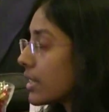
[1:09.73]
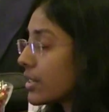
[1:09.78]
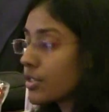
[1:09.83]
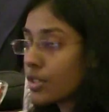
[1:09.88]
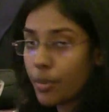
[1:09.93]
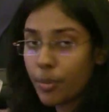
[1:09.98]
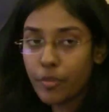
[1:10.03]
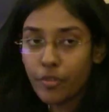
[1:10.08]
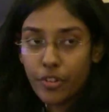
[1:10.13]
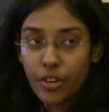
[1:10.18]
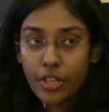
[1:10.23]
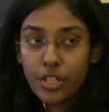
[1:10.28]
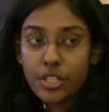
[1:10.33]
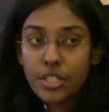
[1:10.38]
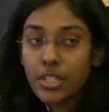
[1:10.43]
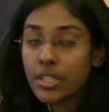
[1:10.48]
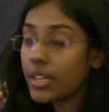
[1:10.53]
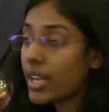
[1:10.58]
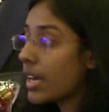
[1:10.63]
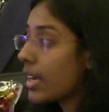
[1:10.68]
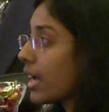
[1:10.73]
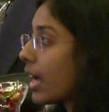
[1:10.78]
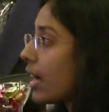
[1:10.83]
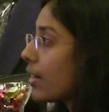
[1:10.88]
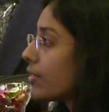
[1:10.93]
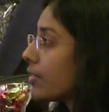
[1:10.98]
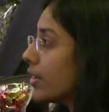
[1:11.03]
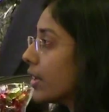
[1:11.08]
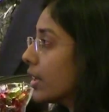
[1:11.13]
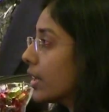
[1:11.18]
entropy function,
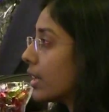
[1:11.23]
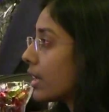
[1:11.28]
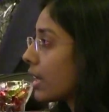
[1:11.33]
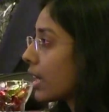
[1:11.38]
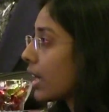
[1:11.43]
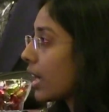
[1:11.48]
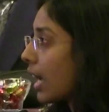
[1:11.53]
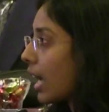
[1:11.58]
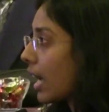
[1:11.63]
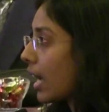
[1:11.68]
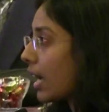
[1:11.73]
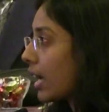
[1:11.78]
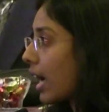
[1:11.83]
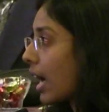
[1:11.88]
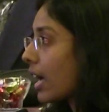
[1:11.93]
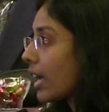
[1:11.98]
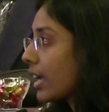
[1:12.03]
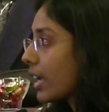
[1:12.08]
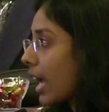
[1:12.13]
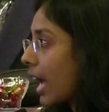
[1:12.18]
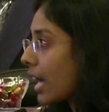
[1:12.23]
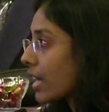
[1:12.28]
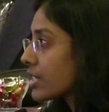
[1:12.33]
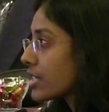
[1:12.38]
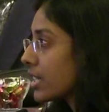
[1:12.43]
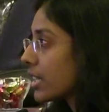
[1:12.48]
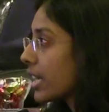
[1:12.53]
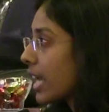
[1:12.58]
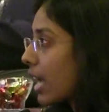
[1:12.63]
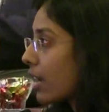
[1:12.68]
I
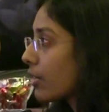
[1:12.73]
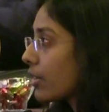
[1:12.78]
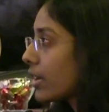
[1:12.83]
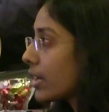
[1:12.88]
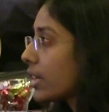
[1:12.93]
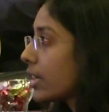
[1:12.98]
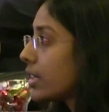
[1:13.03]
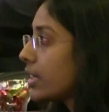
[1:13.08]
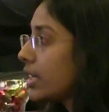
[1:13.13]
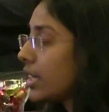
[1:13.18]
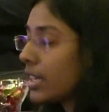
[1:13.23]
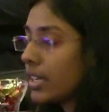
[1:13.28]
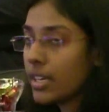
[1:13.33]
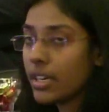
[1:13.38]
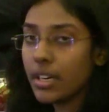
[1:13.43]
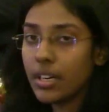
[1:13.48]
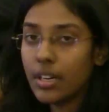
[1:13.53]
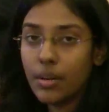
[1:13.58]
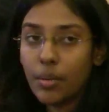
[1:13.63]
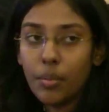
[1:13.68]
actually calculated the